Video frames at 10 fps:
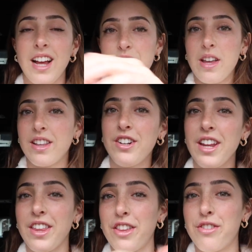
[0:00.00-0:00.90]
Yeah, so I literally
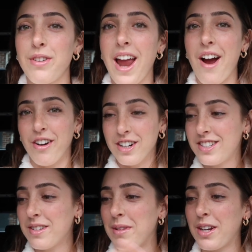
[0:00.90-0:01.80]
had like 3 hours
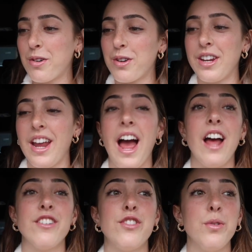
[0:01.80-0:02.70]
to meet Courtney
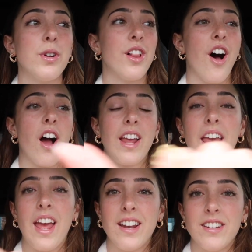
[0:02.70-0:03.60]
at 2 o'clock
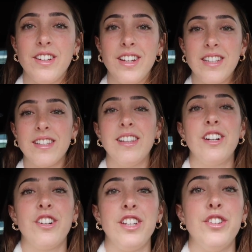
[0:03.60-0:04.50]
and it's
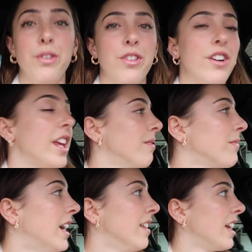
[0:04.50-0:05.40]
literally 2:30.
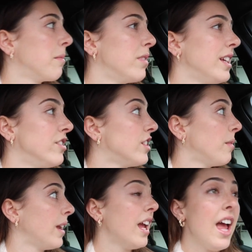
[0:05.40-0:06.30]
Like please,
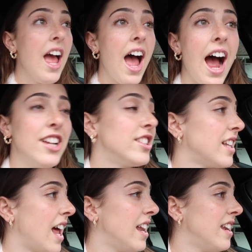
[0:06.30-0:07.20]
Jamie.
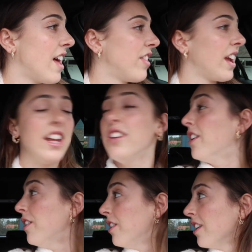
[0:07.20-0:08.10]
Nothing I
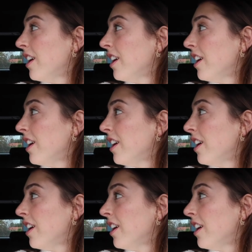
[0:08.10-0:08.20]
do.